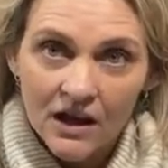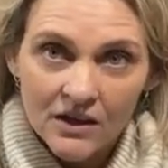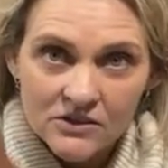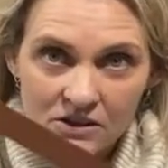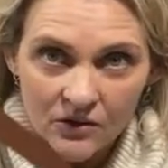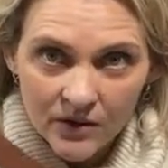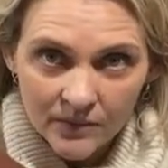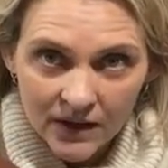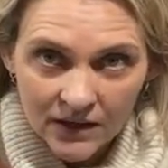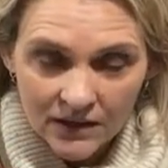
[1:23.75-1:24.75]
So I'm
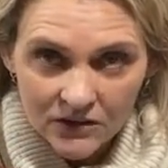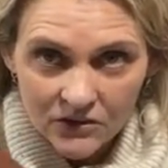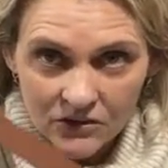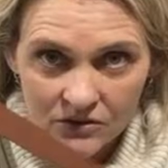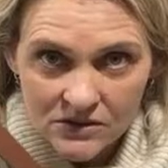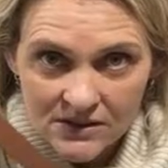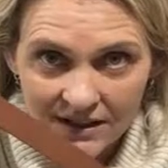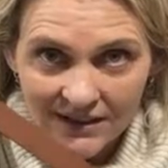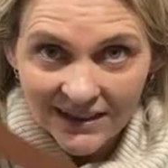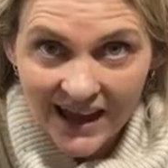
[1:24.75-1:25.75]
going to use
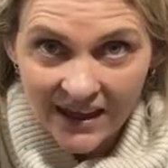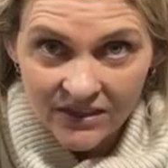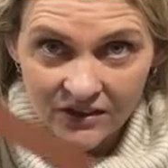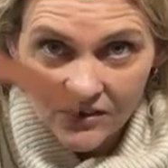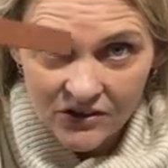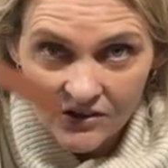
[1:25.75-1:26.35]
leather